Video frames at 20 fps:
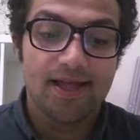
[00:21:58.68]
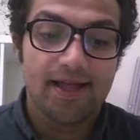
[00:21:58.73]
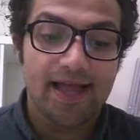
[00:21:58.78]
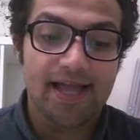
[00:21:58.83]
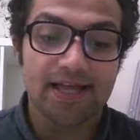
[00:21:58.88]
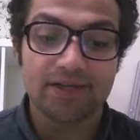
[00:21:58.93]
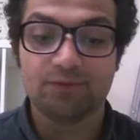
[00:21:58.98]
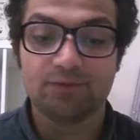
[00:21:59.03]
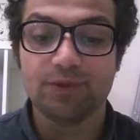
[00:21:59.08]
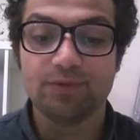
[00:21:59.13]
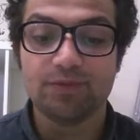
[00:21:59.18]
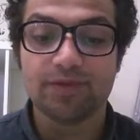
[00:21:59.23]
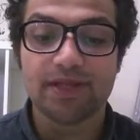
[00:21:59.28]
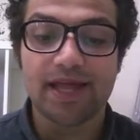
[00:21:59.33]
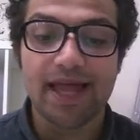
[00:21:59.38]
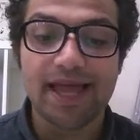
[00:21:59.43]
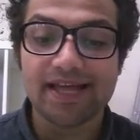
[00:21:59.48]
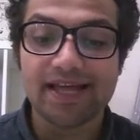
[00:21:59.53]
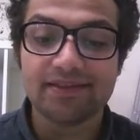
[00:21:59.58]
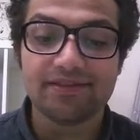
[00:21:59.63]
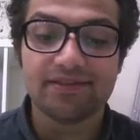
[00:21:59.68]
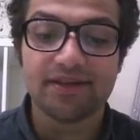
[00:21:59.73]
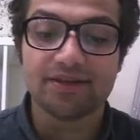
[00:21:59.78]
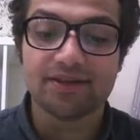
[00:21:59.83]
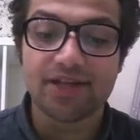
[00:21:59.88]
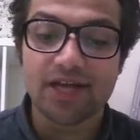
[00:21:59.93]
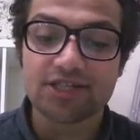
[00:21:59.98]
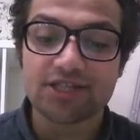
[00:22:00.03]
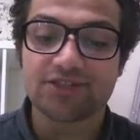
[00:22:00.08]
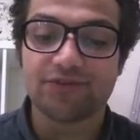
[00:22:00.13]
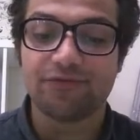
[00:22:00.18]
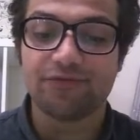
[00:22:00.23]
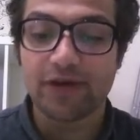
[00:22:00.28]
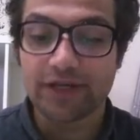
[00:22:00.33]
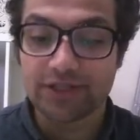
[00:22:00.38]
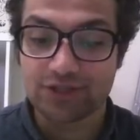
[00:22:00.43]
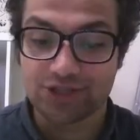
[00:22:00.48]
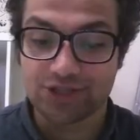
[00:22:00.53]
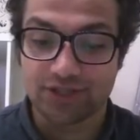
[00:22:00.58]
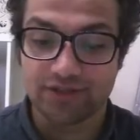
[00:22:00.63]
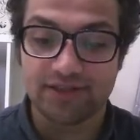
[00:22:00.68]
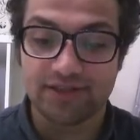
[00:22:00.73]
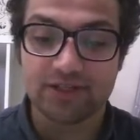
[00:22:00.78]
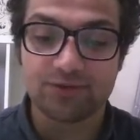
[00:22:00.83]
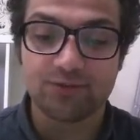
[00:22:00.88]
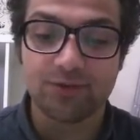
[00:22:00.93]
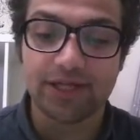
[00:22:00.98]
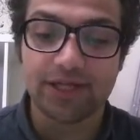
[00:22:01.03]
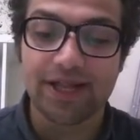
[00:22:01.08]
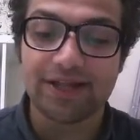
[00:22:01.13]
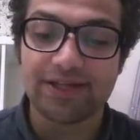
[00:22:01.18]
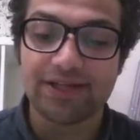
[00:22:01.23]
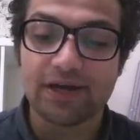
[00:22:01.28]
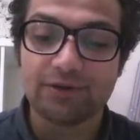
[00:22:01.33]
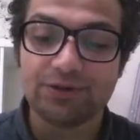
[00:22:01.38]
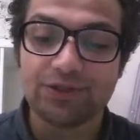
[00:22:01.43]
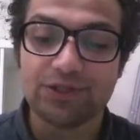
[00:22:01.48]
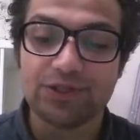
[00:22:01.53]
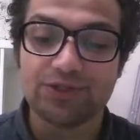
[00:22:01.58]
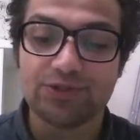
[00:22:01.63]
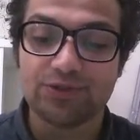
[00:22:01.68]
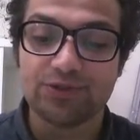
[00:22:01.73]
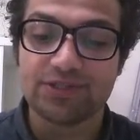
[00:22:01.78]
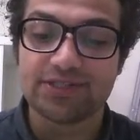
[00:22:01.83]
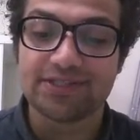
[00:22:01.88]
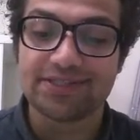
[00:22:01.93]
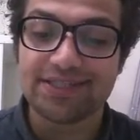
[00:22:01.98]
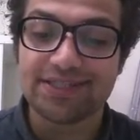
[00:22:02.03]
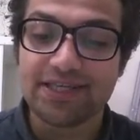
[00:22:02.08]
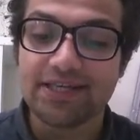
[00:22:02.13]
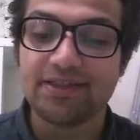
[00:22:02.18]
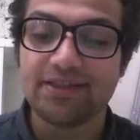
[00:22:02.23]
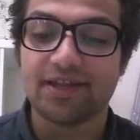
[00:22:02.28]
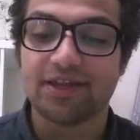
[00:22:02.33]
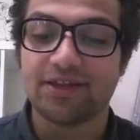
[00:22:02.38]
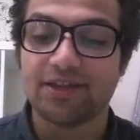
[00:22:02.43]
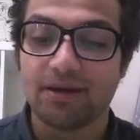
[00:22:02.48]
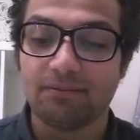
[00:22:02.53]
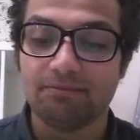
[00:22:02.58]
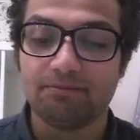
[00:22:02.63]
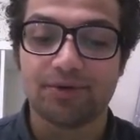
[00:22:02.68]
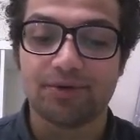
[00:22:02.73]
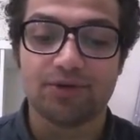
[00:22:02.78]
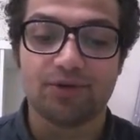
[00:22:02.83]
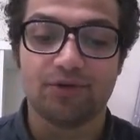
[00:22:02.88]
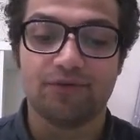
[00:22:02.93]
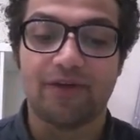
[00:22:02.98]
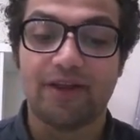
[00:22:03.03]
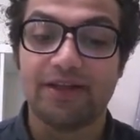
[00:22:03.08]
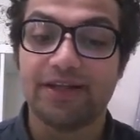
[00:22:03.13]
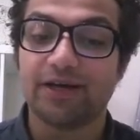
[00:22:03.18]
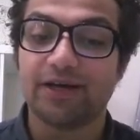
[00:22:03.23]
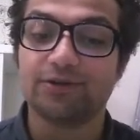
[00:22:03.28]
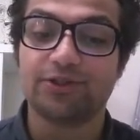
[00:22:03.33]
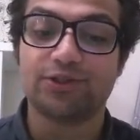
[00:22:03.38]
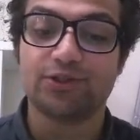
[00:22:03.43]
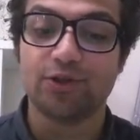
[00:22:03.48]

And we will add the last function that will allow you to see the number of allowed